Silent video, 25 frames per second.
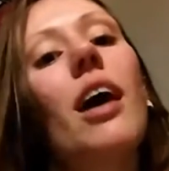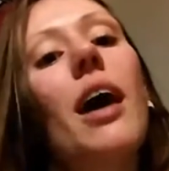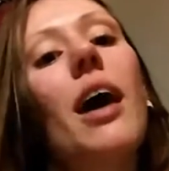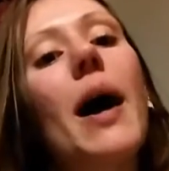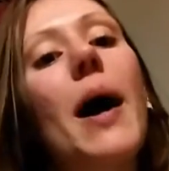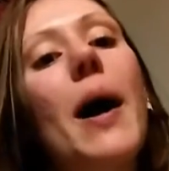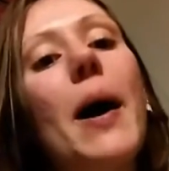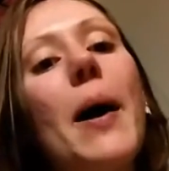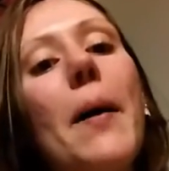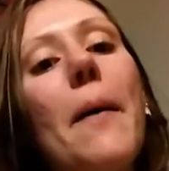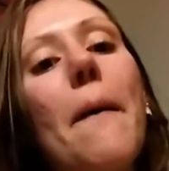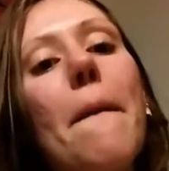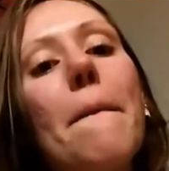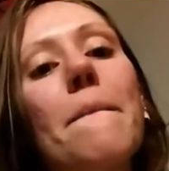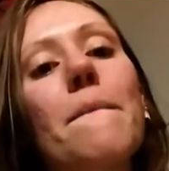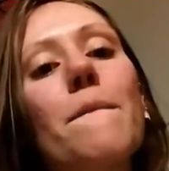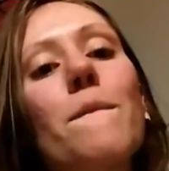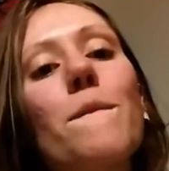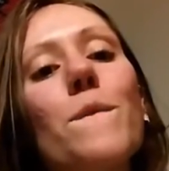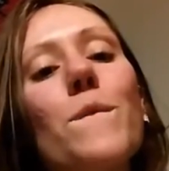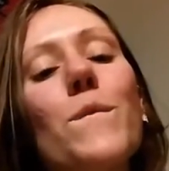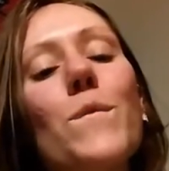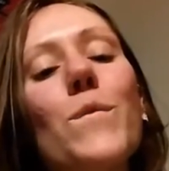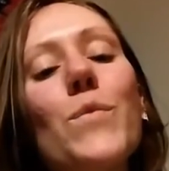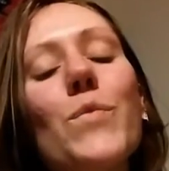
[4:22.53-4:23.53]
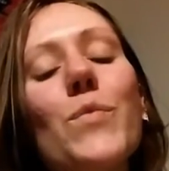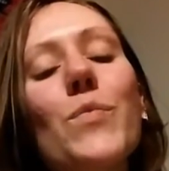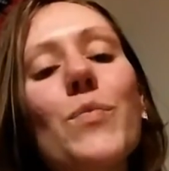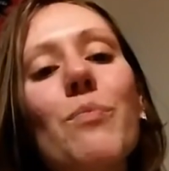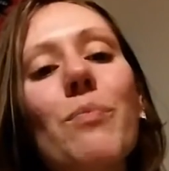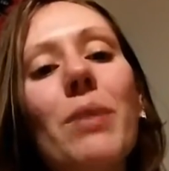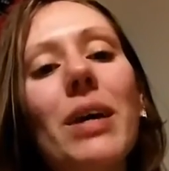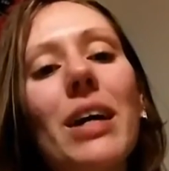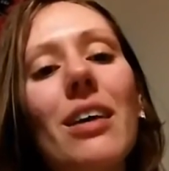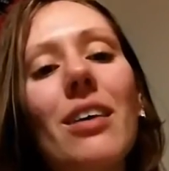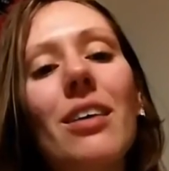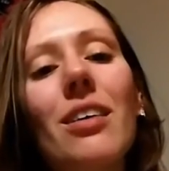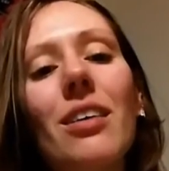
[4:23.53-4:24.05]

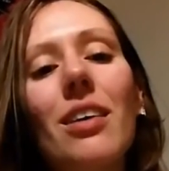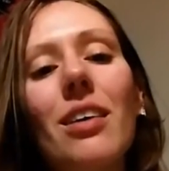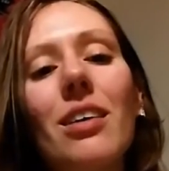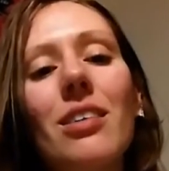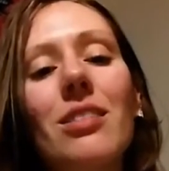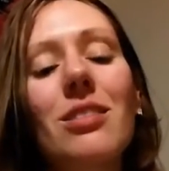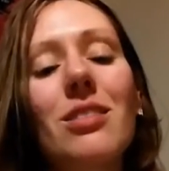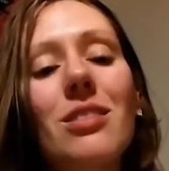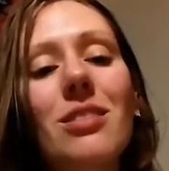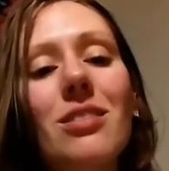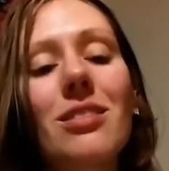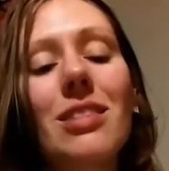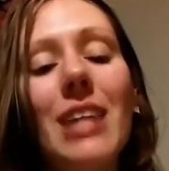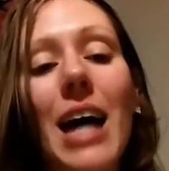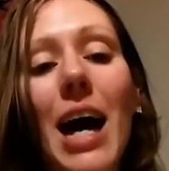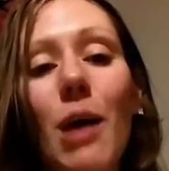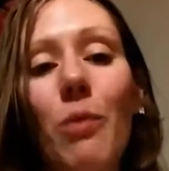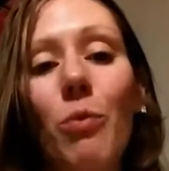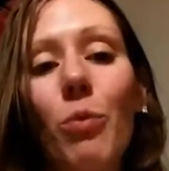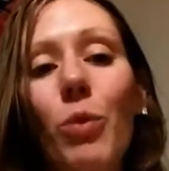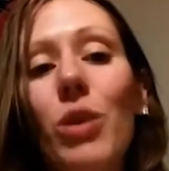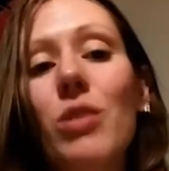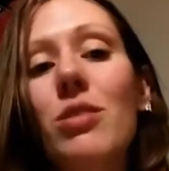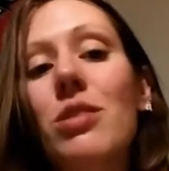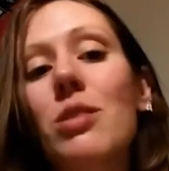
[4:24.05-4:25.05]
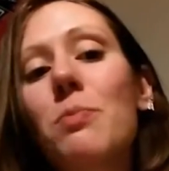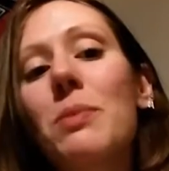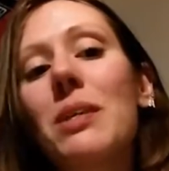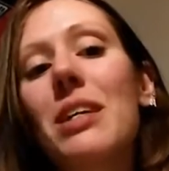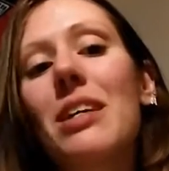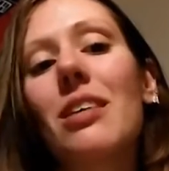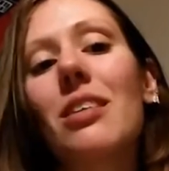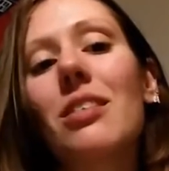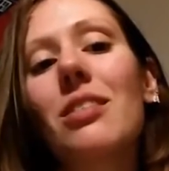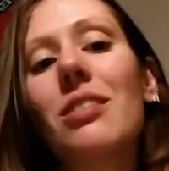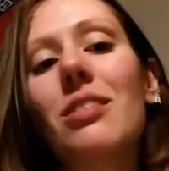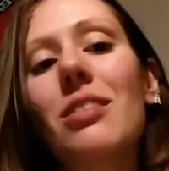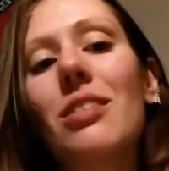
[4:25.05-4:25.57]
But it's time well
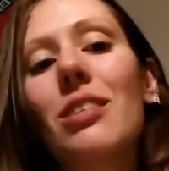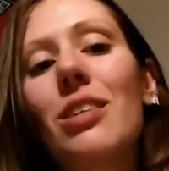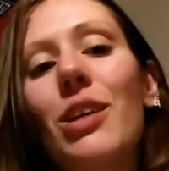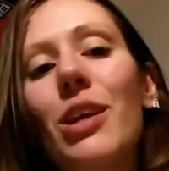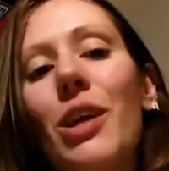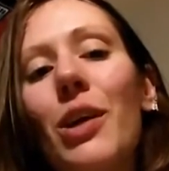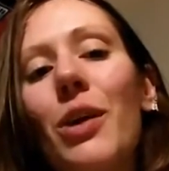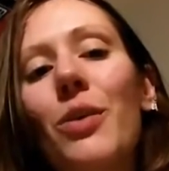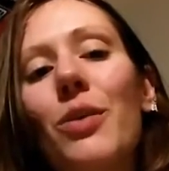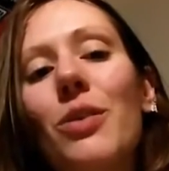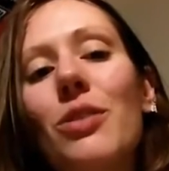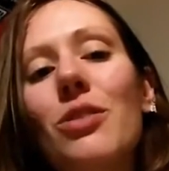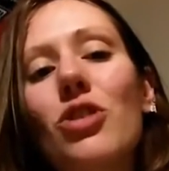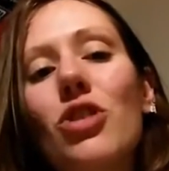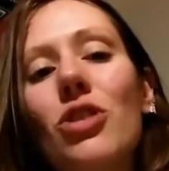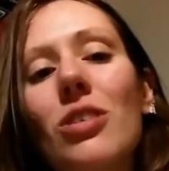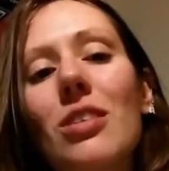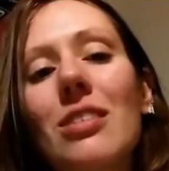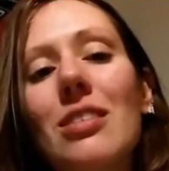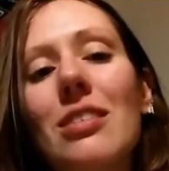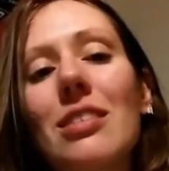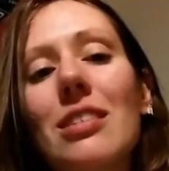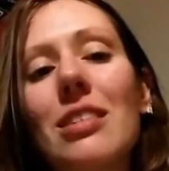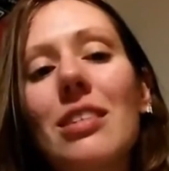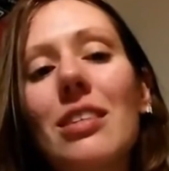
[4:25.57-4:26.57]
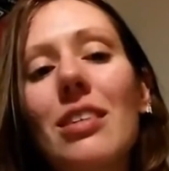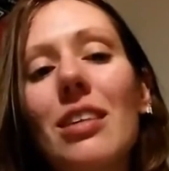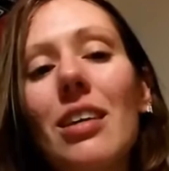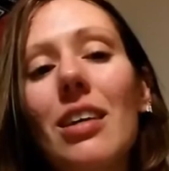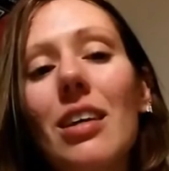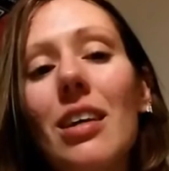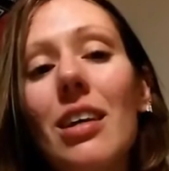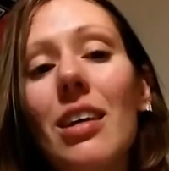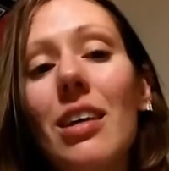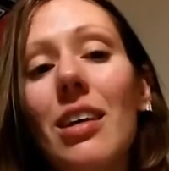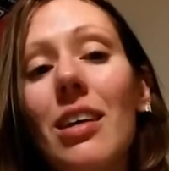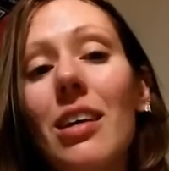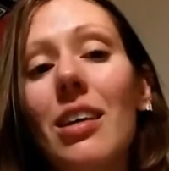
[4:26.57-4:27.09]
spent. It's just,
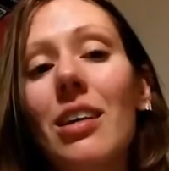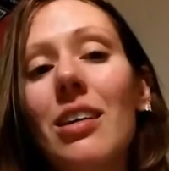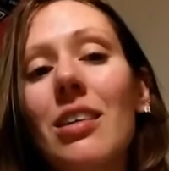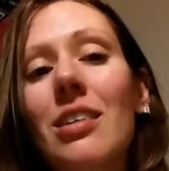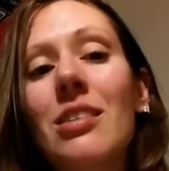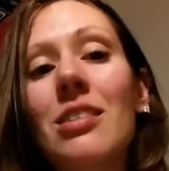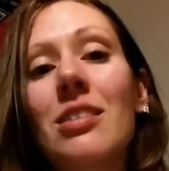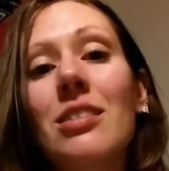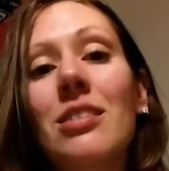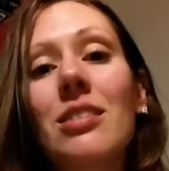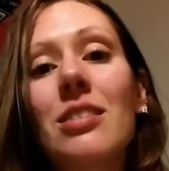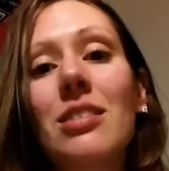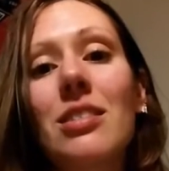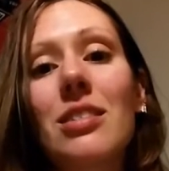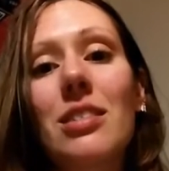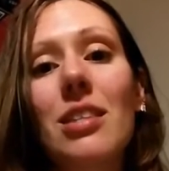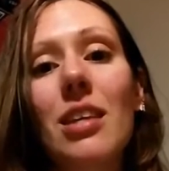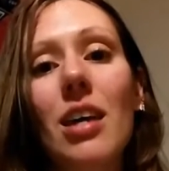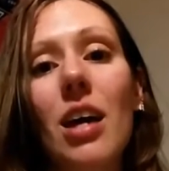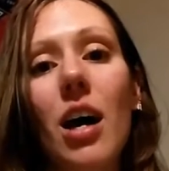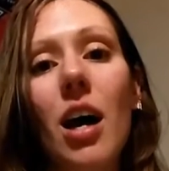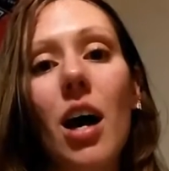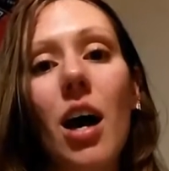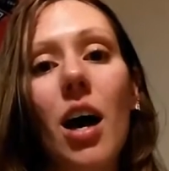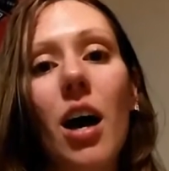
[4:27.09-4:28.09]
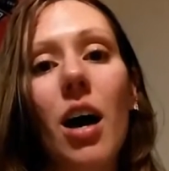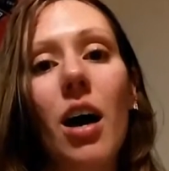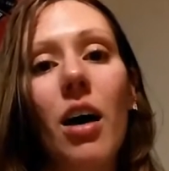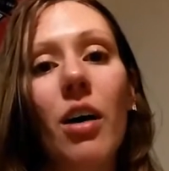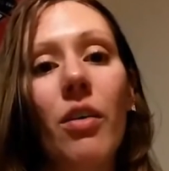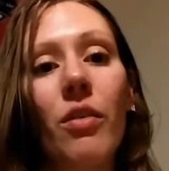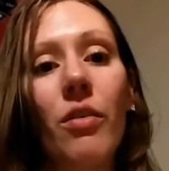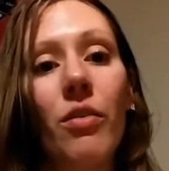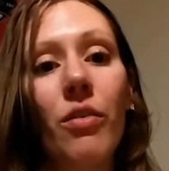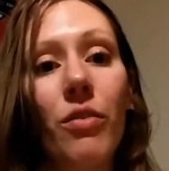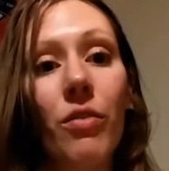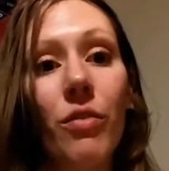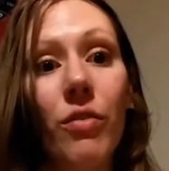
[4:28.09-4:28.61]
it is a
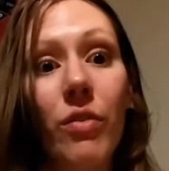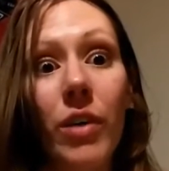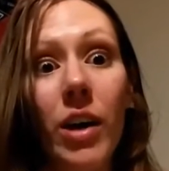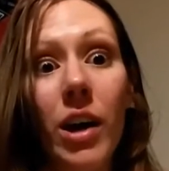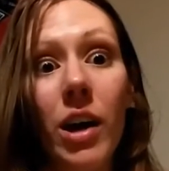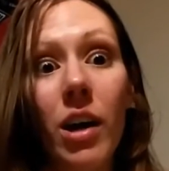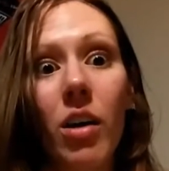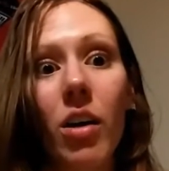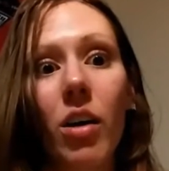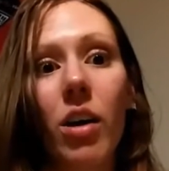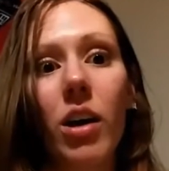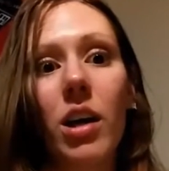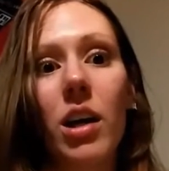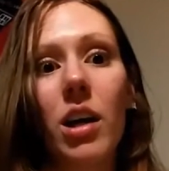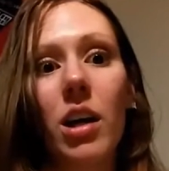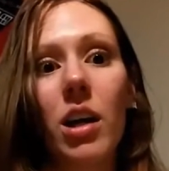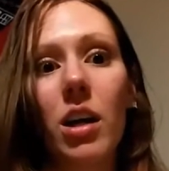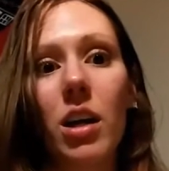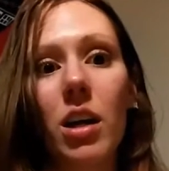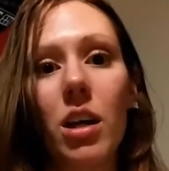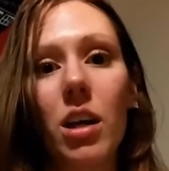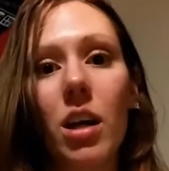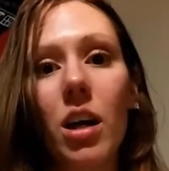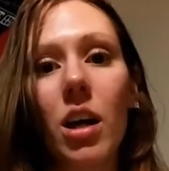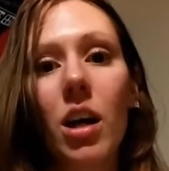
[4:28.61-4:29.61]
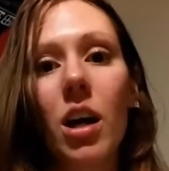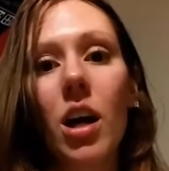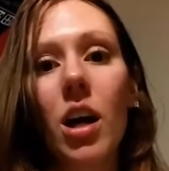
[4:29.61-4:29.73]
very